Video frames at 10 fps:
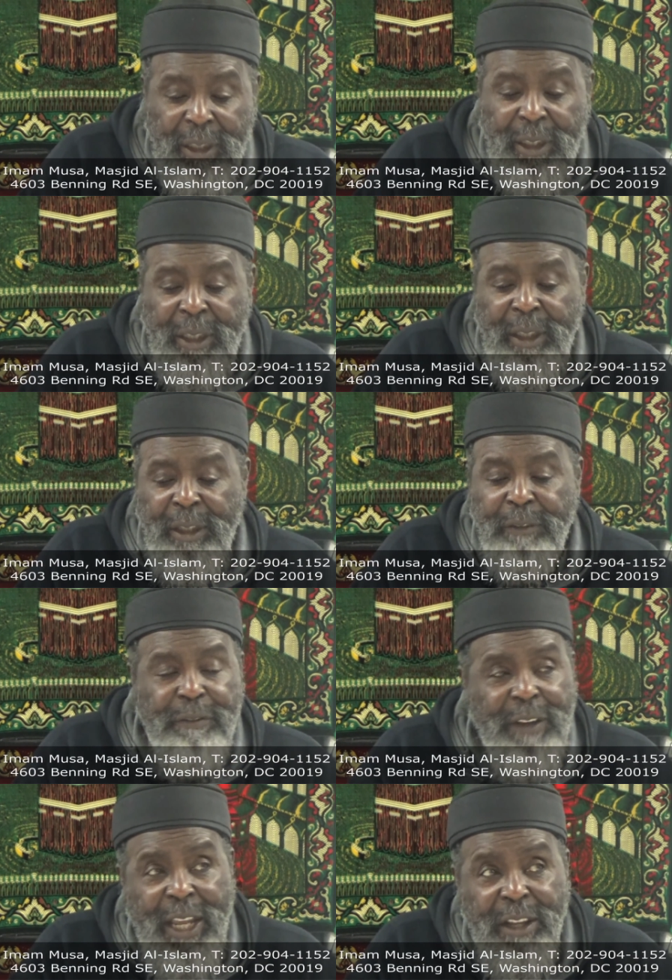and
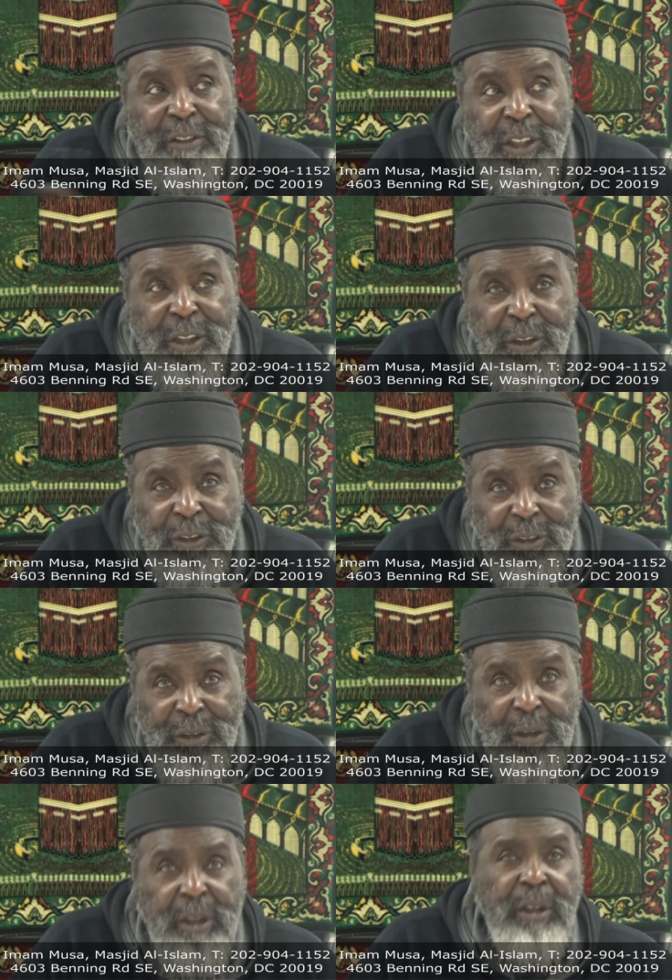five years.
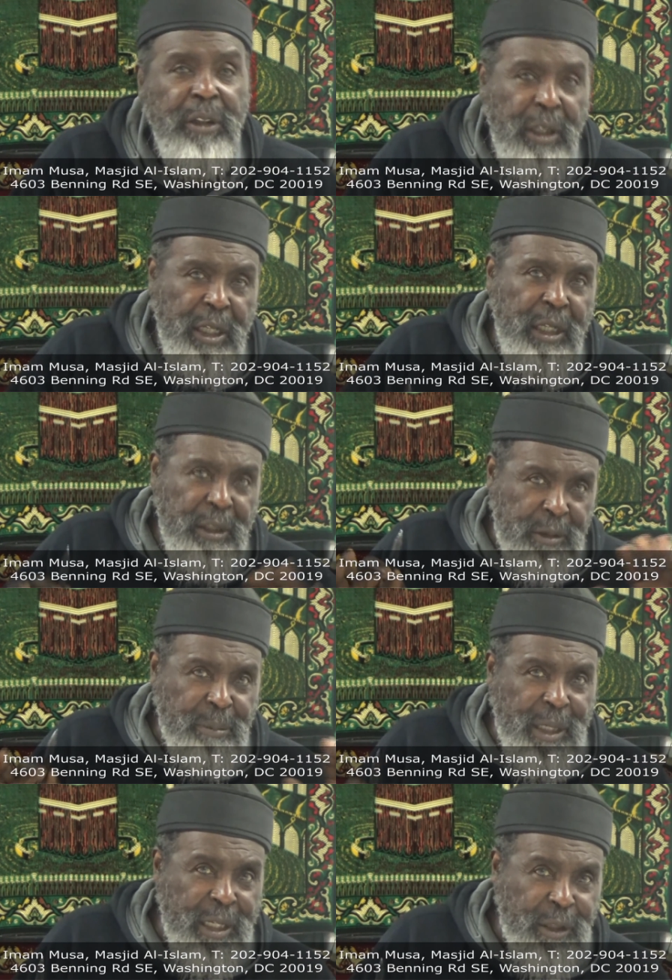I,
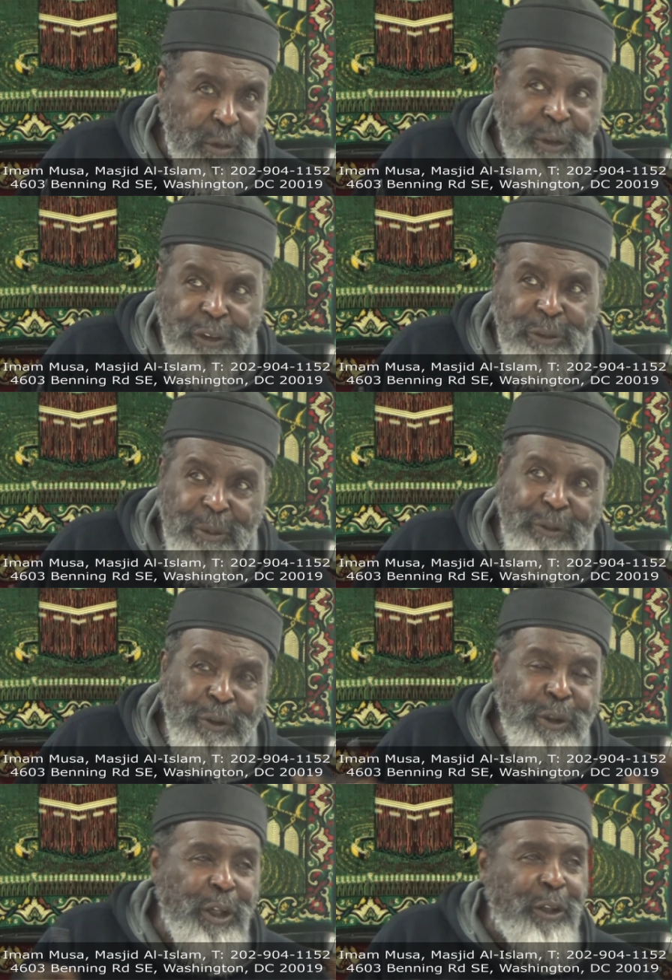I know this is
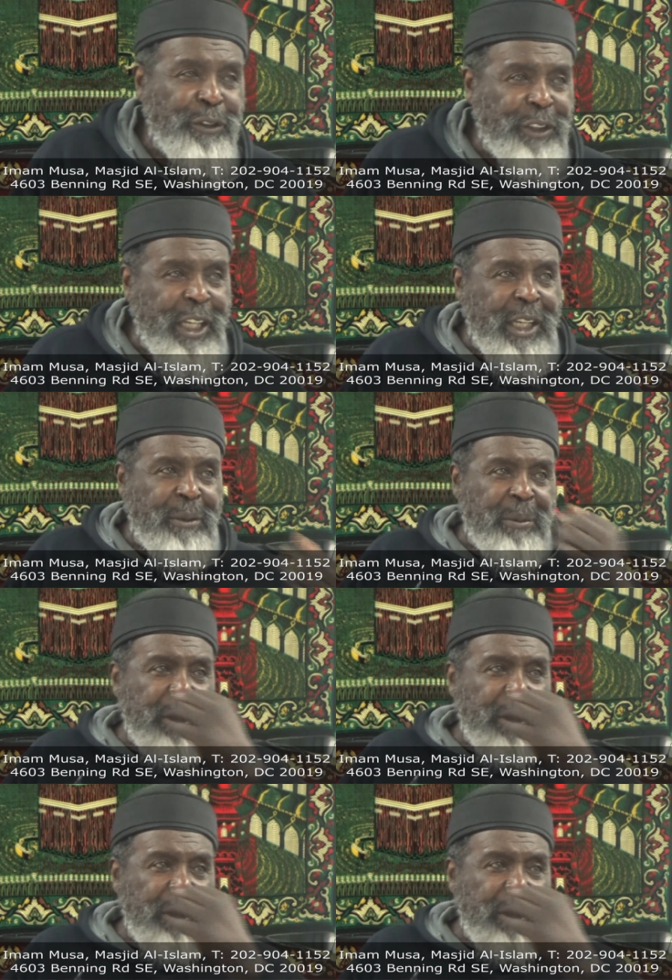before y'all's time,